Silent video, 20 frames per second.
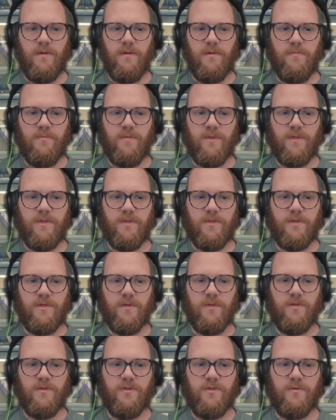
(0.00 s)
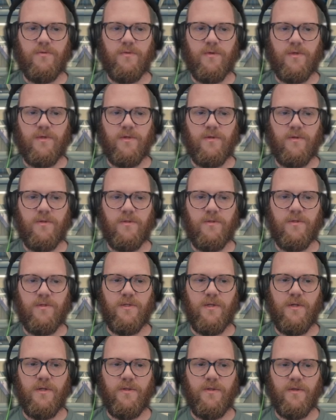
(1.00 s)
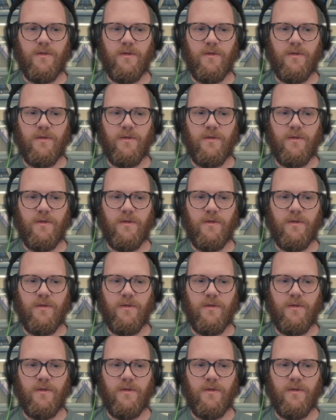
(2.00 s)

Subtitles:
but the search returns nothing,